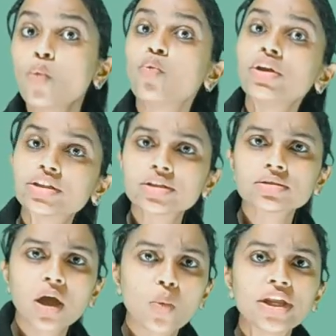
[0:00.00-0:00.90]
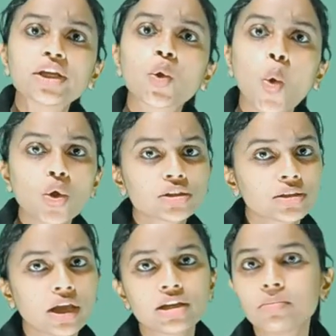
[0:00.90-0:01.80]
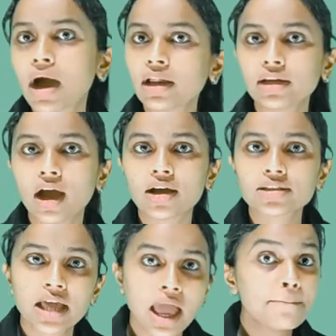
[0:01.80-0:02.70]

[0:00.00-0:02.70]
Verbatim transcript: Winters are very cold in the Himalayas.